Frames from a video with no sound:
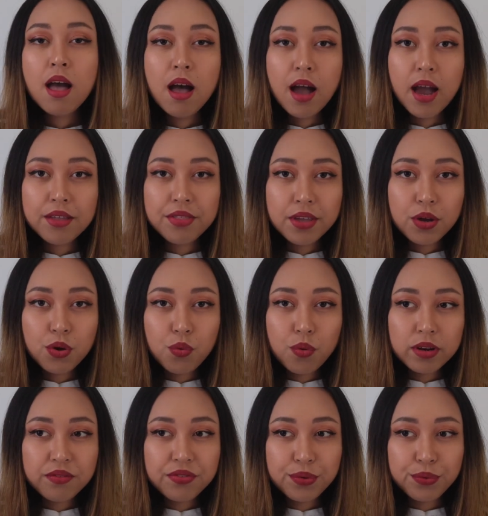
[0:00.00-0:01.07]
I think
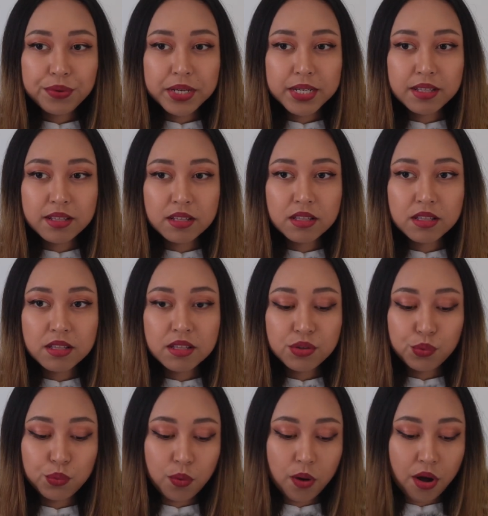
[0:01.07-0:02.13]
one of the reasons
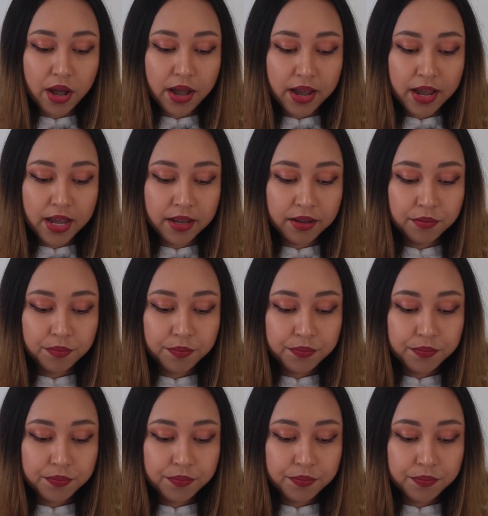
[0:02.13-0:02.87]
why